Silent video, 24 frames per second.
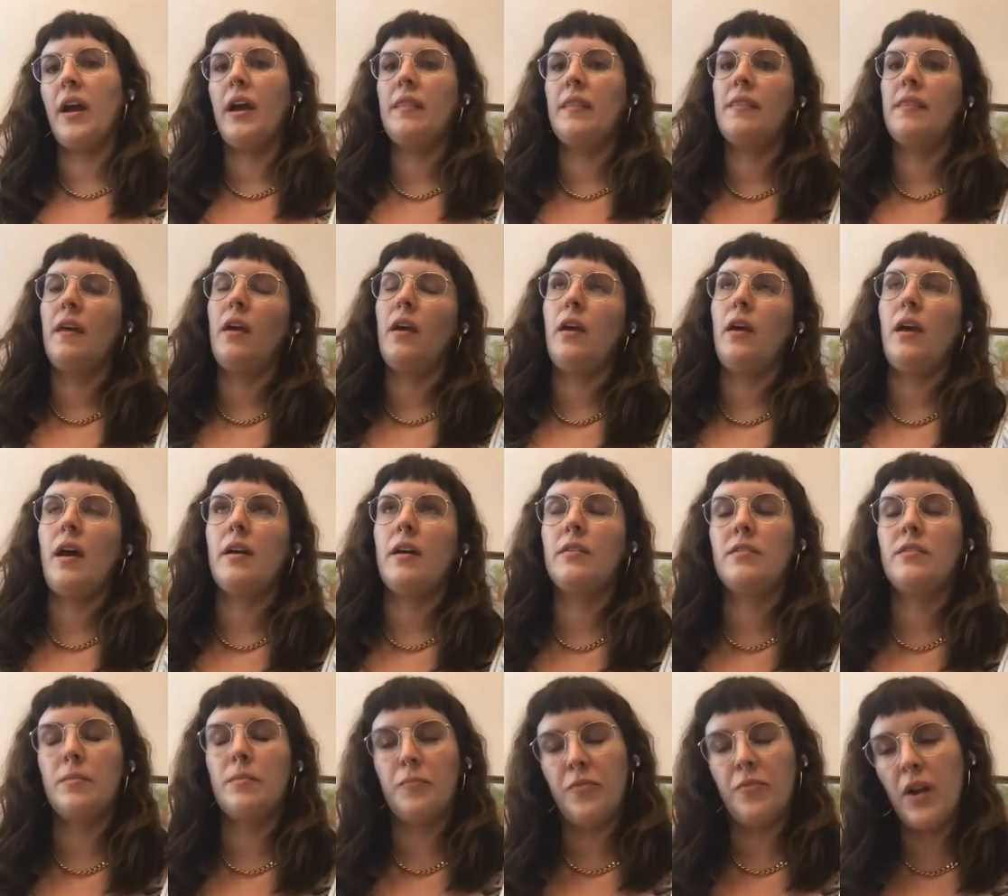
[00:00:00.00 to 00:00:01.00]
And they
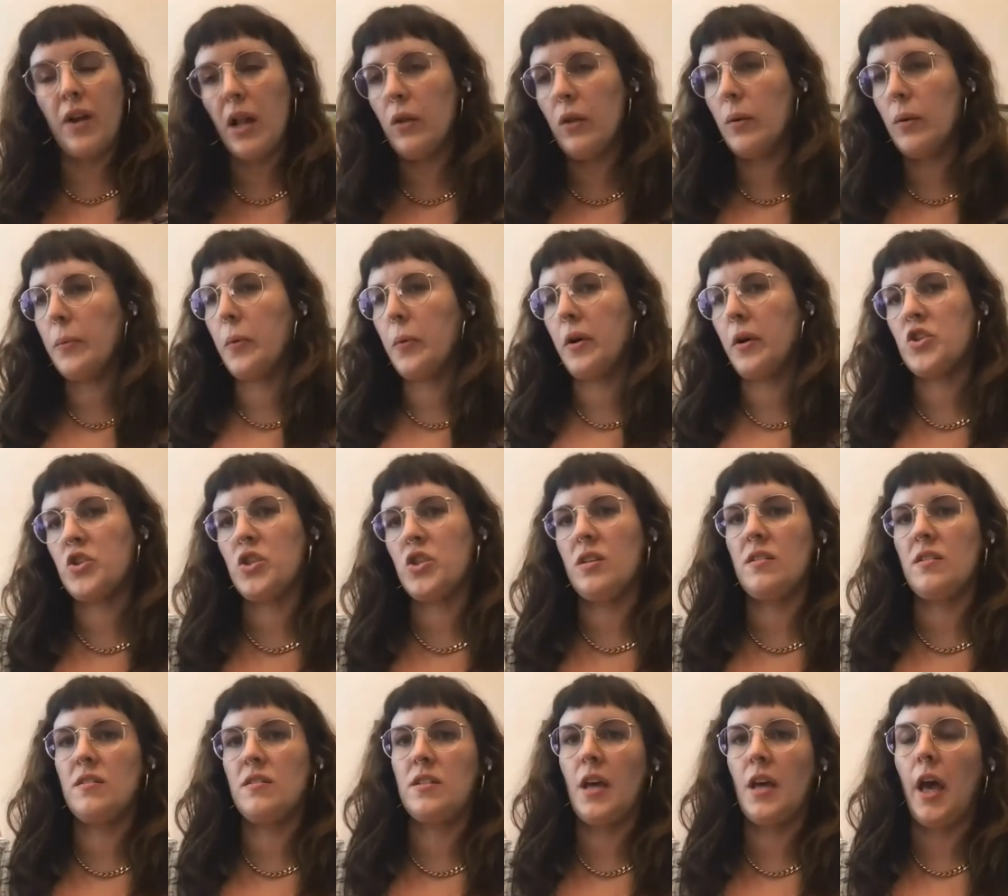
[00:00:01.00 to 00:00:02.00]
had some follow-up
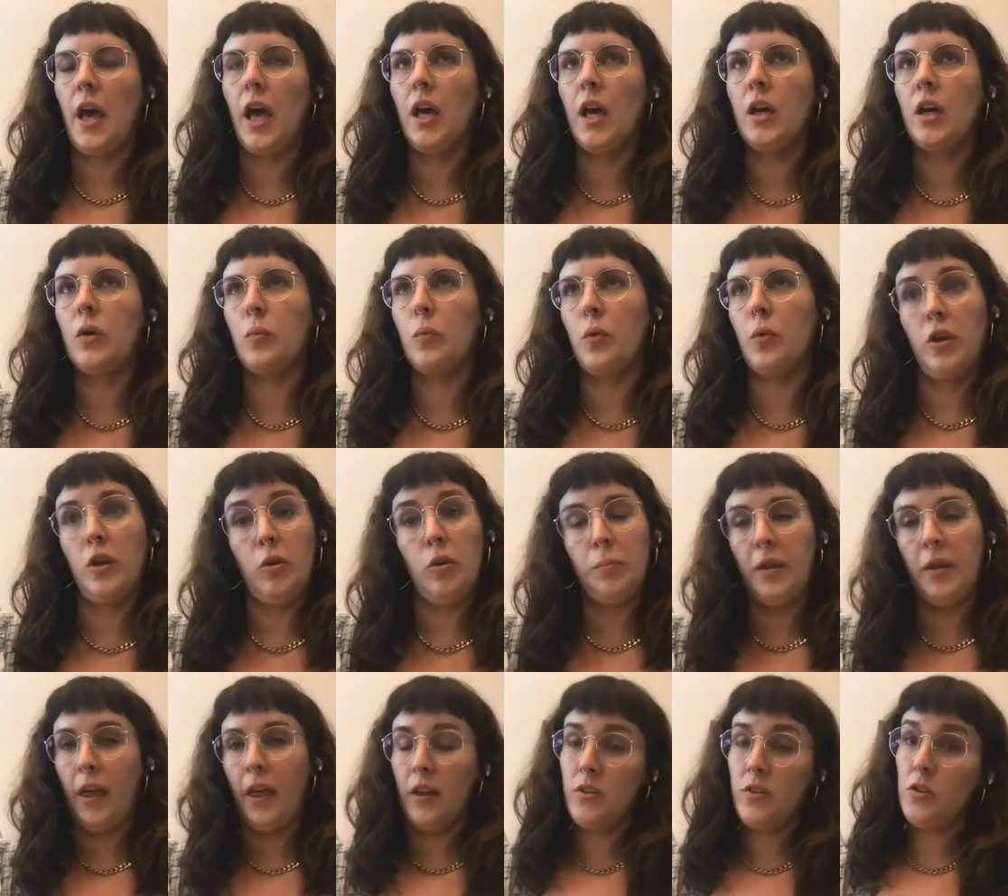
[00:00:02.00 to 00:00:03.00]
questions like, what do you
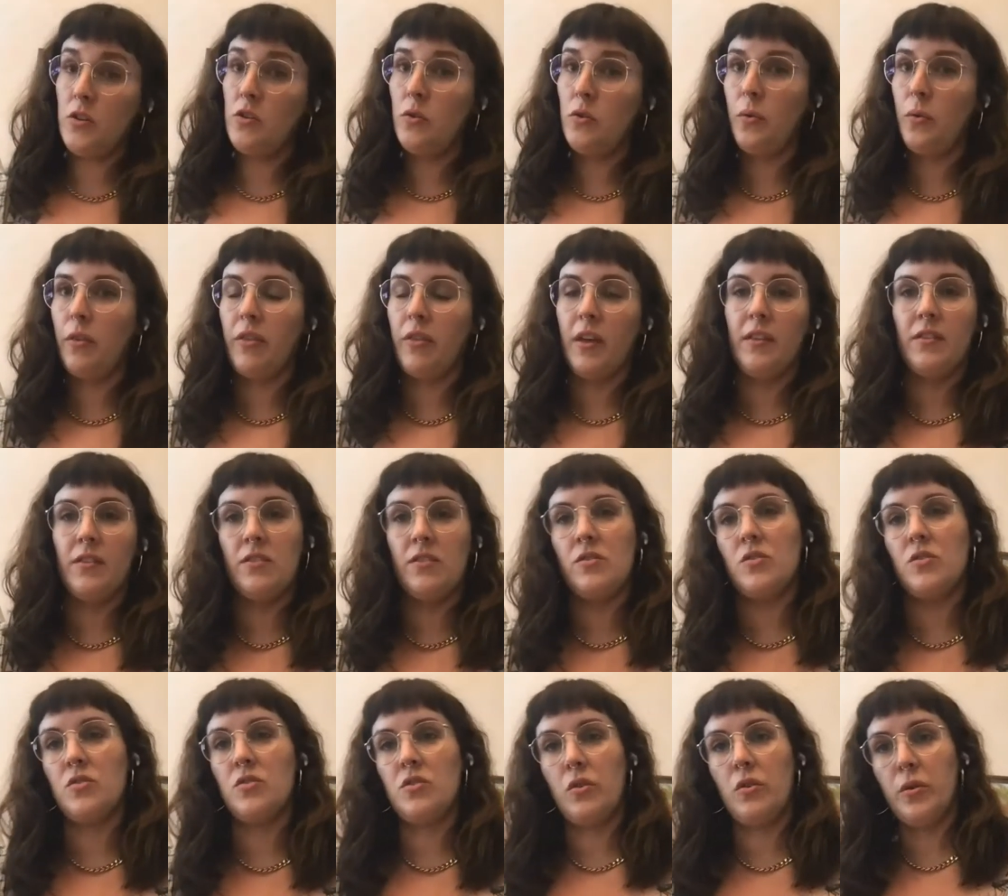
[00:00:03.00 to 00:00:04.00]
plan to do with it? This
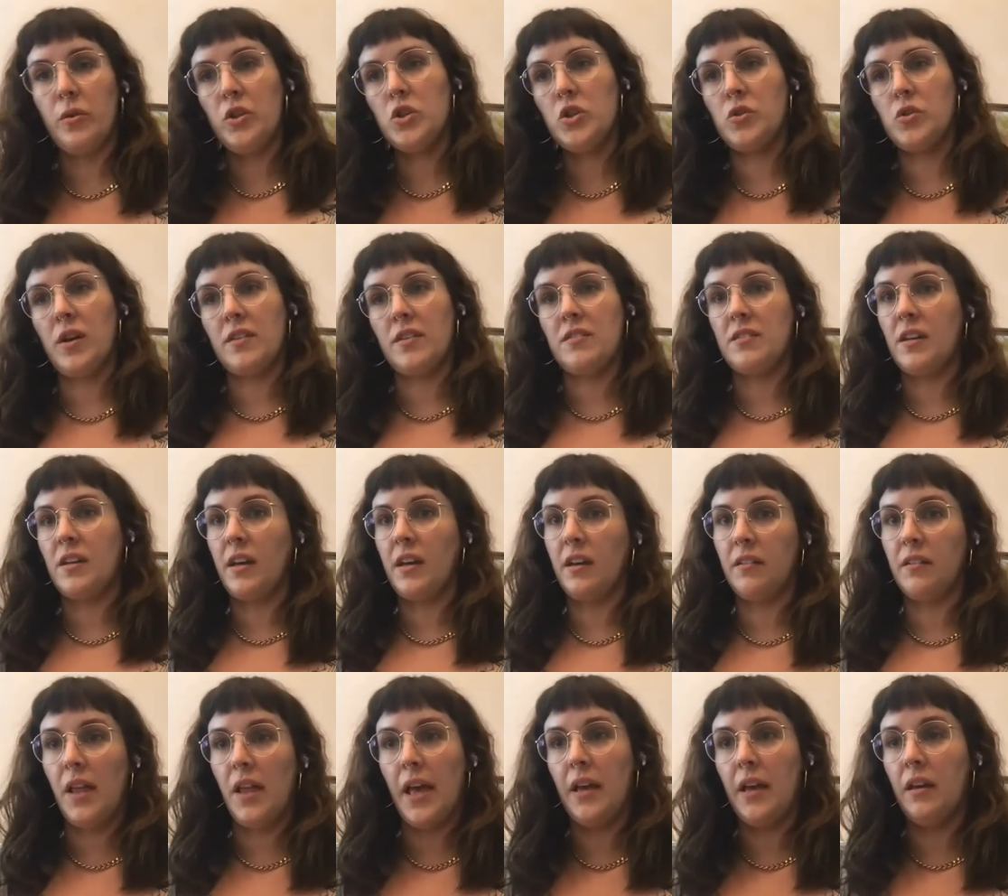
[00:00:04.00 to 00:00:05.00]
is so
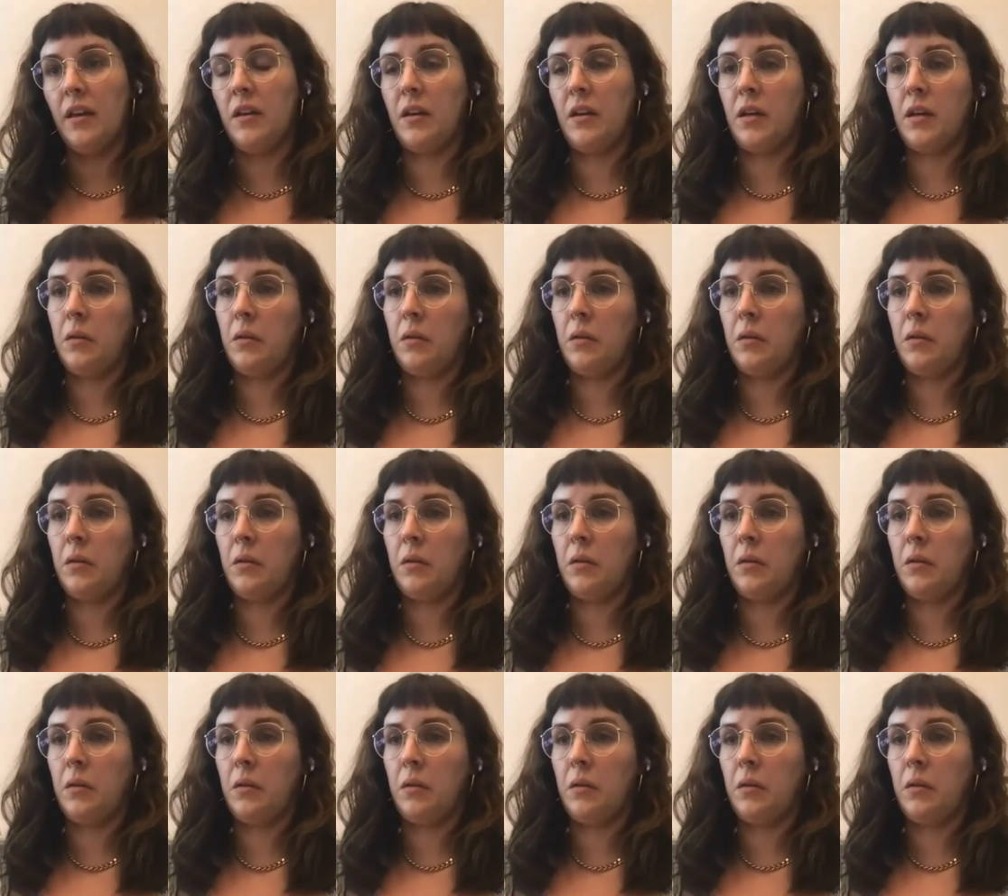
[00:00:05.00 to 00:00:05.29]
interesting. Like,